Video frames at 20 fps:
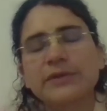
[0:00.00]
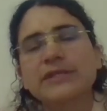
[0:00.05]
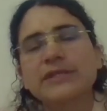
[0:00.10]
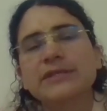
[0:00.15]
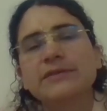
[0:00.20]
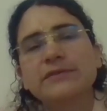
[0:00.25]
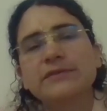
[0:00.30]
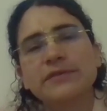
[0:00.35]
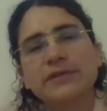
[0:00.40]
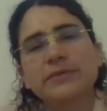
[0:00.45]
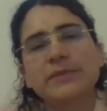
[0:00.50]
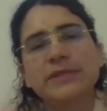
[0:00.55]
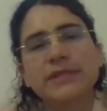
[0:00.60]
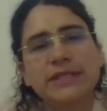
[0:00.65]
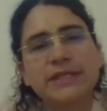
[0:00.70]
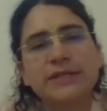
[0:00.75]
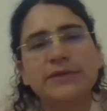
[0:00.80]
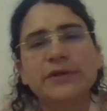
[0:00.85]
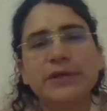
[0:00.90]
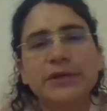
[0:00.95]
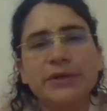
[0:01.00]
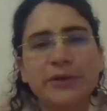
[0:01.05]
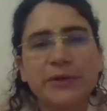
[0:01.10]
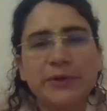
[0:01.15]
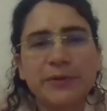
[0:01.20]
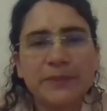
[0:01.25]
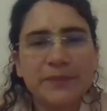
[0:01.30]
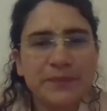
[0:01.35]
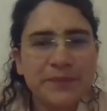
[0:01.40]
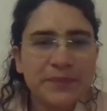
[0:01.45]
with different
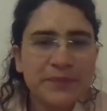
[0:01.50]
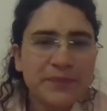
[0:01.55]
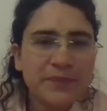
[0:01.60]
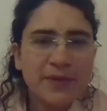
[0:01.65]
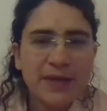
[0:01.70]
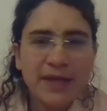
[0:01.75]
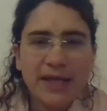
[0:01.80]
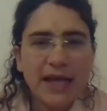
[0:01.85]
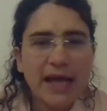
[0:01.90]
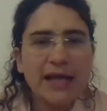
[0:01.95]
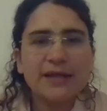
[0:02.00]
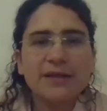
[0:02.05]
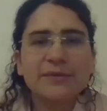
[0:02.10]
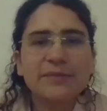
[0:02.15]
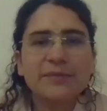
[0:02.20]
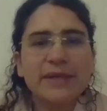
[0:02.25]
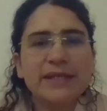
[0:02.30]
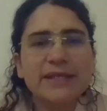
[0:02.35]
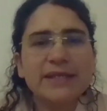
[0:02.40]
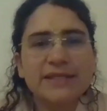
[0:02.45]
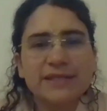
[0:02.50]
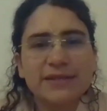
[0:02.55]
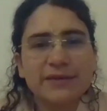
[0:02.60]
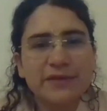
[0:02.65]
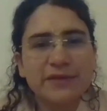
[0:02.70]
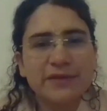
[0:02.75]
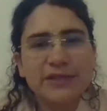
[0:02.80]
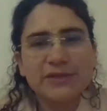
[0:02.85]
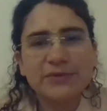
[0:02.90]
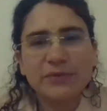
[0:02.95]
material elements
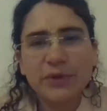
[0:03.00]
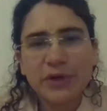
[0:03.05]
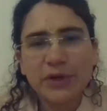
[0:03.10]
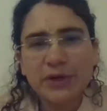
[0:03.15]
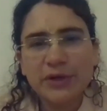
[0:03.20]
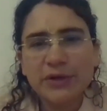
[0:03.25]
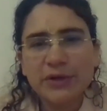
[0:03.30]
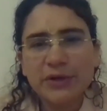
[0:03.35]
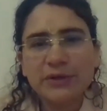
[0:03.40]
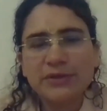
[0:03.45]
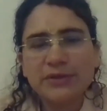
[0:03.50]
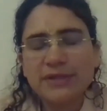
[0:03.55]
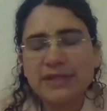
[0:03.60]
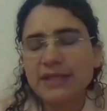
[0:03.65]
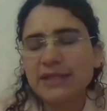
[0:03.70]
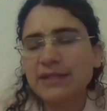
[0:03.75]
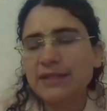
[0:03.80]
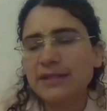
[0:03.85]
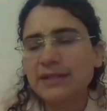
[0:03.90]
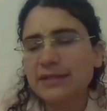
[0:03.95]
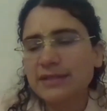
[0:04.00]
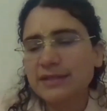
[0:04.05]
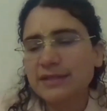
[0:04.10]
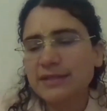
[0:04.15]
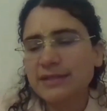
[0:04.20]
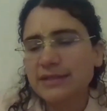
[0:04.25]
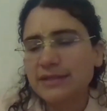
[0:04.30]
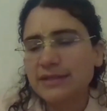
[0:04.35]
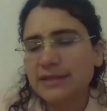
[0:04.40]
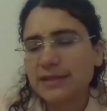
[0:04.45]
of this world, and,
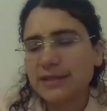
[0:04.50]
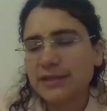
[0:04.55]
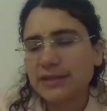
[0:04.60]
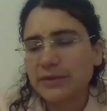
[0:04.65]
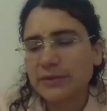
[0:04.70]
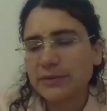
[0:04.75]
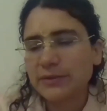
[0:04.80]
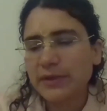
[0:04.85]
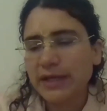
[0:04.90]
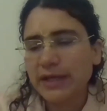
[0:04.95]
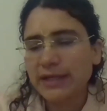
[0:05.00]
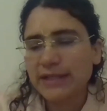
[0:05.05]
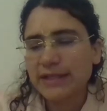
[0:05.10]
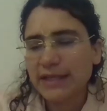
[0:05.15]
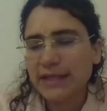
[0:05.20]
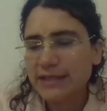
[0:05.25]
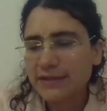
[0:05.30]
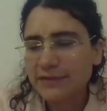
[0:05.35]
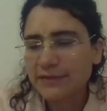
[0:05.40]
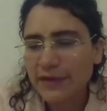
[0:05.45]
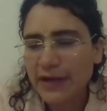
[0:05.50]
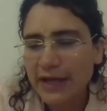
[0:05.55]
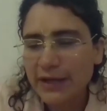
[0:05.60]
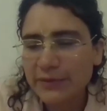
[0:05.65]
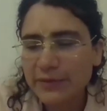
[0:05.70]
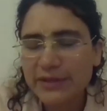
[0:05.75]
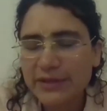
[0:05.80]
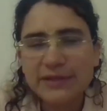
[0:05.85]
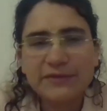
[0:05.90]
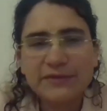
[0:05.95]
you know, we identify
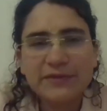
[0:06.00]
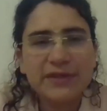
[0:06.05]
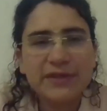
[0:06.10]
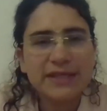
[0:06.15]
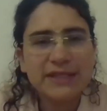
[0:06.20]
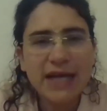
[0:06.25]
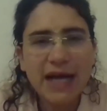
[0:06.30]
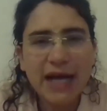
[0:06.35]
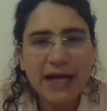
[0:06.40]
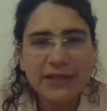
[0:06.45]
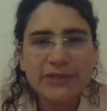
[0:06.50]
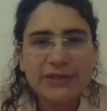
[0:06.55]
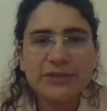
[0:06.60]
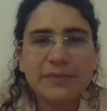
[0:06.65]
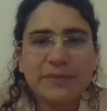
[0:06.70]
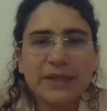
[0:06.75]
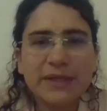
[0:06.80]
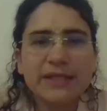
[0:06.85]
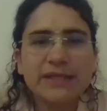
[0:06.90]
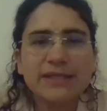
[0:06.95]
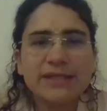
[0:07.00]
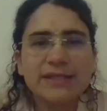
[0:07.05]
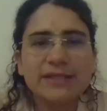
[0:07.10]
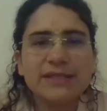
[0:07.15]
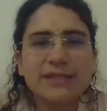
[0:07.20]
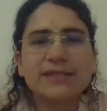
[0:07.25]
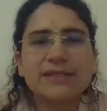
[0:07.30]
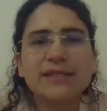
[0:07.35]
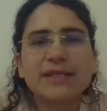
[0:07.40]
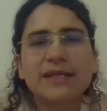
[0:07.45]
with different
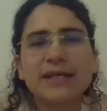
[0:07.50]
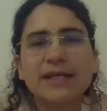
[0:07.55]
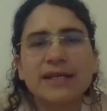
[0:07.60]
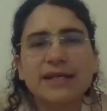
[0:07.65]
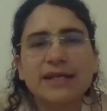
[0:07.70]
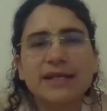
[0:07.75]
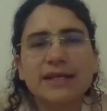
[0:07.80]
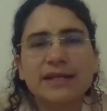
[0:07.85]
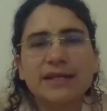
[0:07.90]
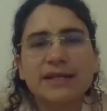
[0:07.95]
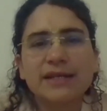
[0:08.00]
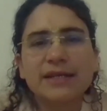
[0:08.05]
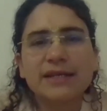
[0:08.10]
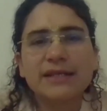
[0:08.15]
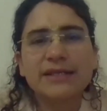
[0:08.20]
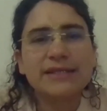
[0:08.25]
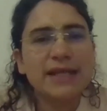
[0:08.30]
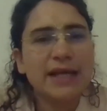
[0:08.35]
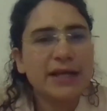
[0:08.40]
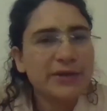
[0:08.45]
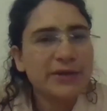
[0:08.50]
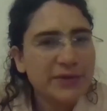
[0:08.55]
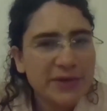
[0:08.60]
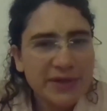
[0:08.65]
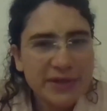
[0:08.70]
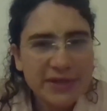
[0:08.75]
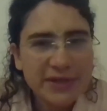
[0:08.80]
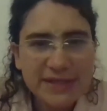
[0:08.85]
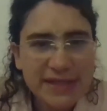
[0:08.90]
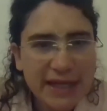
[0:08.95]
attachments, et
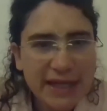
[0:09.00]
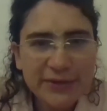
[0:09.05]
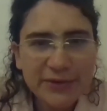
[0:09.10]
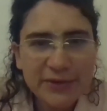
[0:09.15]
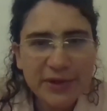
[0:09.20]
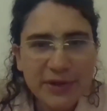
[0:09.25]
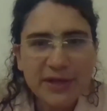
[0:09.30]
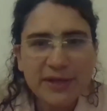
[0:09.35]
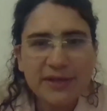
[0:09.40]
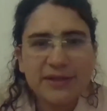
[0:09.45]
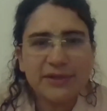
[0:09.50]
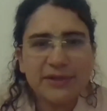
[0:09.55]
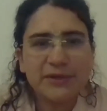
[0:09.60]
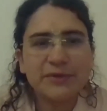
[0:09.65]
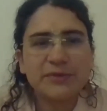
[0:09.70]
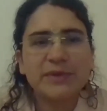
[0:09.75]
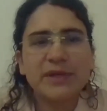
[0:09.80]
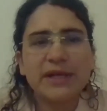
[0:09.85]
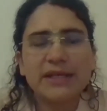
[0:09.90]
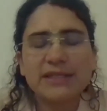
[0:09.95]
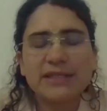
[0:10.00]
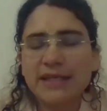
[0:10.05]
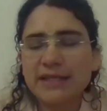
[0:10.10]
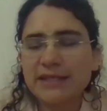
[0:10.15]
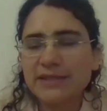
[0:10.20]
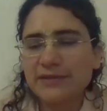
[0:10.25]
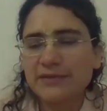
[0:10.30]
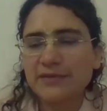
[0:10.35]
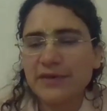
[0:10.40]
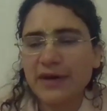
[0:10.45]
cetera, et cetera. You know, we
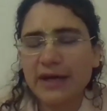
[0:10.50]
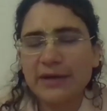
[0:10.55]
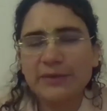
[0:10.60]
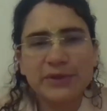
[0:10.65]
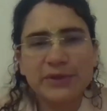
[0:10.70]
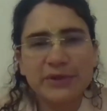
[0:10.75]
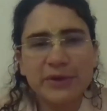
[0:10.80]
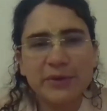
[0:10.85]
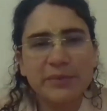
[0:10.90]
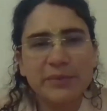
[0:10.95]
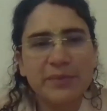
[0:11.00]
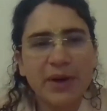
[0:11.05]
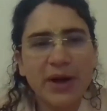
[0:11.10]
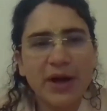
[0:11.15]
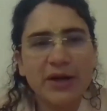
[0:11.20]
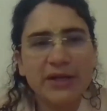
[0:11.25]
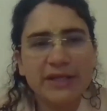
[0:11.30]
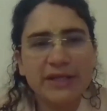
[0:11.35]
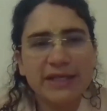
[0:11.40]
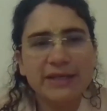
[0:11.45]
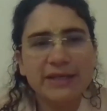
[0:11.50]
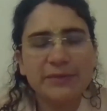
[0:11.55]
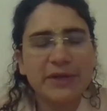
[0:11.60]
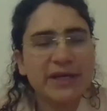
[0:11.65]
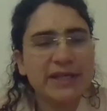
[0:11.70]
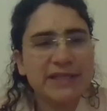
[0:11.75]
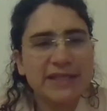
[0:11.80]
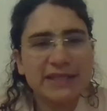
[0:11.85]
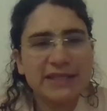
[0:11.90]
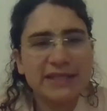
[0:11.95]
identify with our body, we
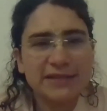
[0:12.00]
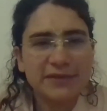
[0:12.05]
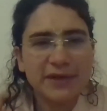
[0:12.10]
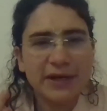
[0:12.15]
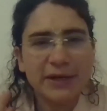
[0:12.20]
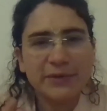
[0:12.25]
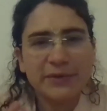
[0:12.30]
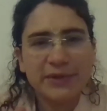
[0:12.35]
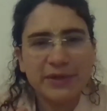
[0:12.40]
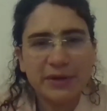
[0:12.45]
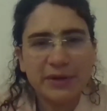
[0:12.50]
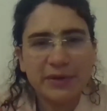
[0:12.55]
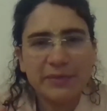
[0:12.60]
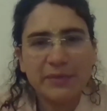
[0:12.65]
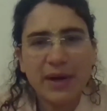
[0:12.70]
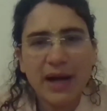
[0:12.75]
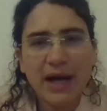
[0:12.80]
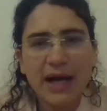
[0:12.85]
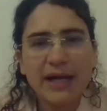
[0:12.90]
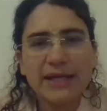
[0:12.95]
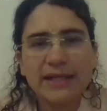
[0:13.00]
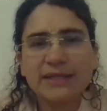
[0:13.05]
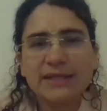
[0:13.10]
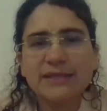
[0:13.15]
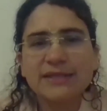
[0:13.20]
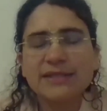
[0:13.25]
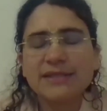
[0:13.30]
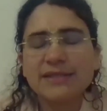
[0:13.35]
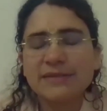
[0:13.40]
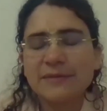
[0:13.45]
identify with our
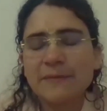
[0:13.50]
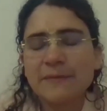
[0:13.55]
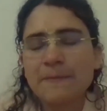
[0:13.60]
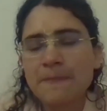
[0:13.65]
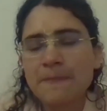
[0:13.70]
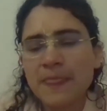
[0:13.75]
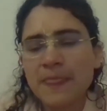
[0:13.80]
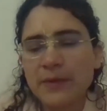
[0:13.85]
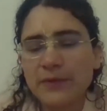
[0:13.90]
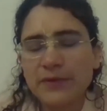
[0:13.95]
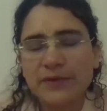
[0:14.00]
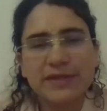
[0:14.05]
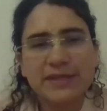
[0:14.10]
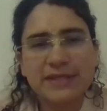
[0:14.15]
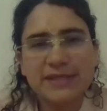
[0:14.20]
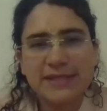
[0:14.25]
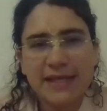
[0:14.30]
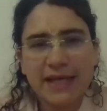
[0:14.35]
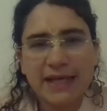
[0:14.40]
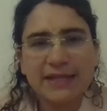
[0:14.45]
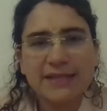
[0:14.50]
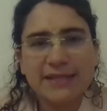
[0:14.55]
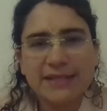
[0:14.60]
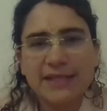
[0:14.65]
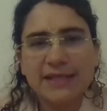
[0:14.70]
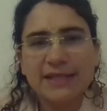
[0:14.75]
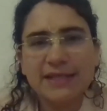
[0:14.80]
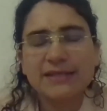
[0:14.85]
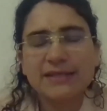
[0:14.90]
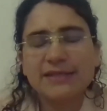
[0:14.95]
minds, with the
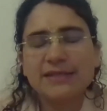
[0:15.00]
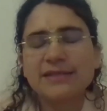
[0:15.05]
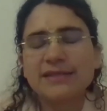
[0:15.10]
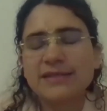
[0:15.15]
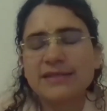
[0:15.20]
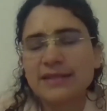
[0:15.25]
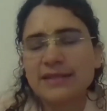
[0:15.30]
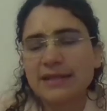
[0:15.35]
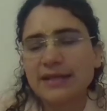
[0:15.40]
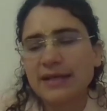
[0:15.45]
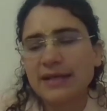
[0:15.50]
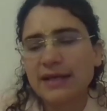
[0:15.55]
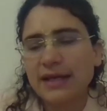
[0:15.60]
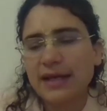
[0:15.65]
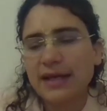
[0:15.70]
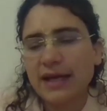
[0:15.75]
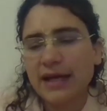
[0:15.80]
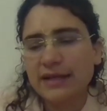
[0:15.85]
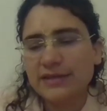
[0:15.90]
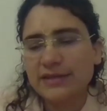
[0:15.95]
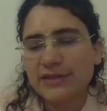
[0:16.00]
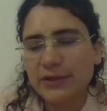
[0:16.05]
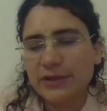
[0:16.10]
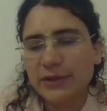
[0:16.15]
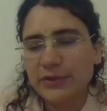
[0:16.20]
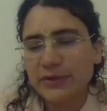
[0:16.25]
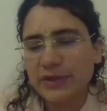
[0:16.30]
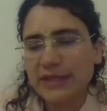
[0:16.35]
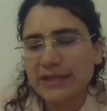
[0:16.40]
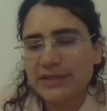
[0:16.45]
senses. And
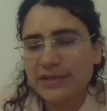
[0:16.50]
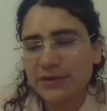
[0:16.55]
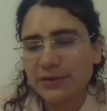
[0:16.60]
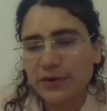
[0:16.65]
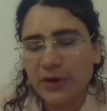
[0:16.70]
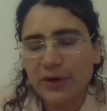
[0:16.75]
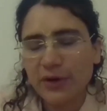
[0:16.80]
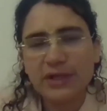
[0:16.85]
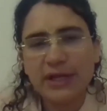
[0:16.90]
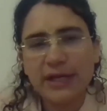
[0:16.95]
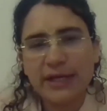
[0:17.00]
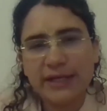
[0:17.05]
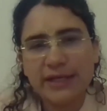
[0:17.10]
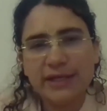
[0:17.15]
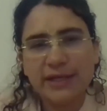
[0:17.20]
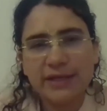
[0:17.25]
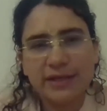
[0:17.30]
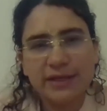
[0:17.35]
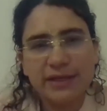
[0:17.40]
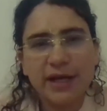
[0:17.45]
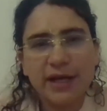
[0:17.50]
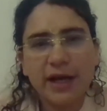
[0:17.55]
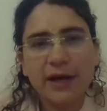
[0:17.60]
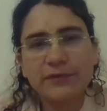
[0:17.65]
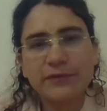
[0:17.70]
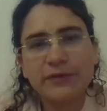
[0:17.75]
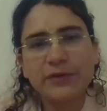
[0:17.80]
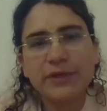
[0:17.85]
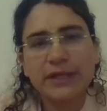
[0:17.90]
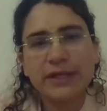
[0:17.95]
so these are all like
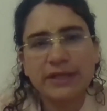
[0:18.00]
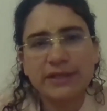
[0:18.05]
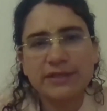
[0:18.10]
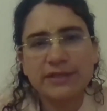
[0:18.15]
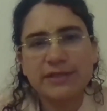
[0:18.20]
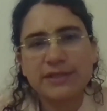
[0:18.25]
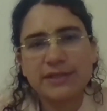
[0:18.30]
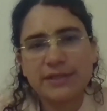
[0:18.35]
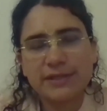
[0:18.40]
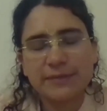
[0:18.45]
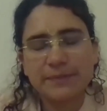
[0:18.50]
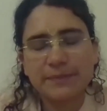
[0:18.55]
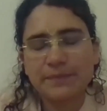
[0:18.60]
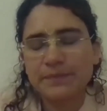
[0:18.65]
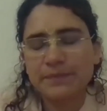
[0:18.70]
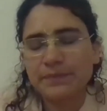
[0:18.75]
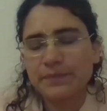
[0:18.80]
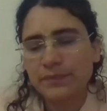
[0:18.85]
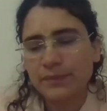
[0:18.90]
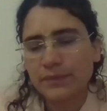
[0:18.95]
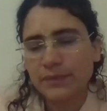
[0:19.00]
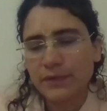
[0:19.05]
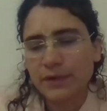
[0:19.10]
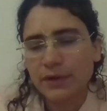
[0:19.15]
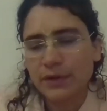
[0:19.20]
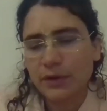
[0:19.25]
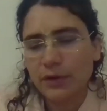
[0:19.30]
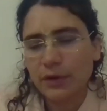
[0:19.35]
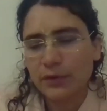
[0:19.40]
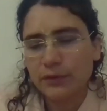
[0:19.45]
coverings
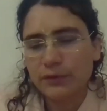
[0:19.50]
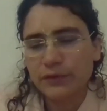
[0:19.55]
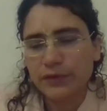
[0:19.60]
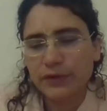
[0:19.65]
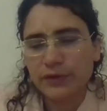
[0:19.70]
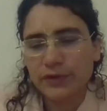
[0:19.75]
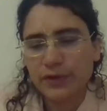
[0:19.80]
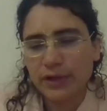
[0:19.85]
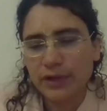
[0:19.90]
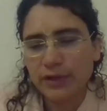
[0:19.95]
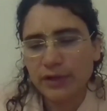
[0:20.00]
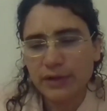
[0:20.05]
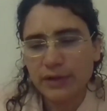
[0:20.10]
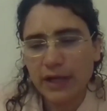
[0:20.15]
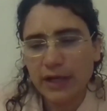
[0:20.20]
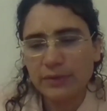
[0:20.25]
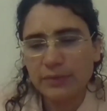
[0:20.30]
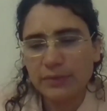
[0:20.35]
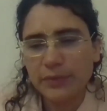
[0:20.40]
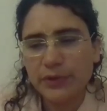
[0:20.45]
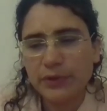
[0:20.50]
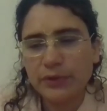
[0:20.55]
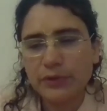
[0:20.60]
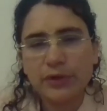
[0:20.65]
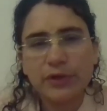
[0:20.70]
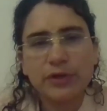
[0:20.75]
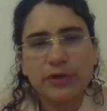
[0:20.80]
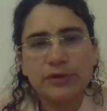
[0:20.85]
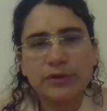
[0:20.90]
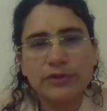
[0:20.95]
over that
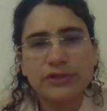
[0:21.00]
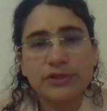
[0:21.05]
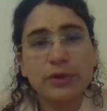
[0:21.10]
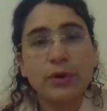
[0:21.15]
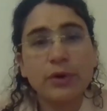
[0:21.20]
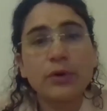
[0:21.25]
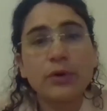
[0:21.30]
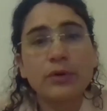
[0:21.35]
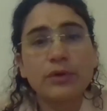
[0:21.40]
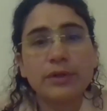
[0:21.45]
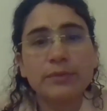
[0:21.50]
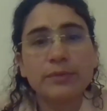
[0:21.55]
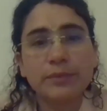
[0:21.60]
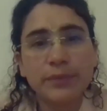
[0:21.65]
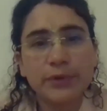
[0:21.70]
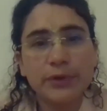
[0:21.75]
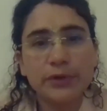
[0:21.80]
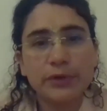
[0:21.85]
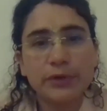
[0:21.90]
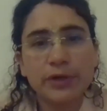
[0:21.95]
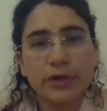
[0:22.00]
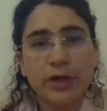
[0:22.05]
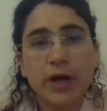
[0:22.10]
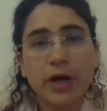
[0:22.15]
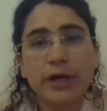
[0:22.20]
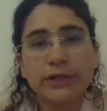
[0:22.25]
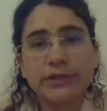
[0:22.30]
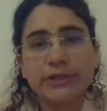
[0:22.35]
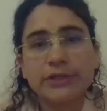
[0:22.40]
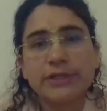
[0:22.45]
pure soul and pure
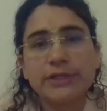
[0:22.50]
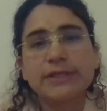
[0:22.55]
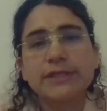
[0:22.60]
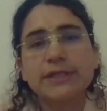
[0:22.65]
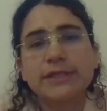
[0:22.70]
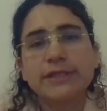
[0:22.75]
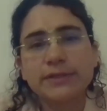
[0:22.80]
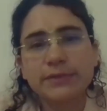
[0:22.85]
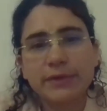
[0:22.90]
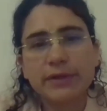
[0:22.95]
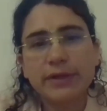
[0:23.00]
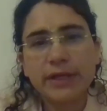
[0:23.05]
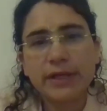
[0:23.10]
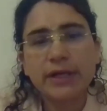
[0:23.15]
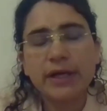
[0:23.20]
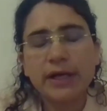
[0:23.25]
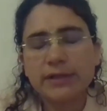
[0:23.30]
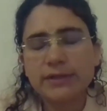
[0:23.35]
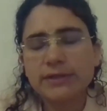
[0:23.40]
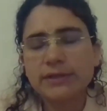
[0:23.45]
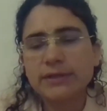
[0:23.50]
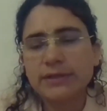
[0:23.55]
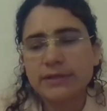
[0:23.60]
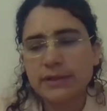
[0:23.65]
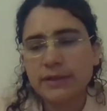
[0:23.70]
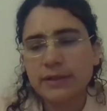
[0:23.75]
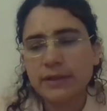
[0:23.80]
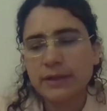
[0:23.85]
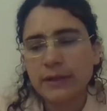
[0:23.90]
consciousness within us.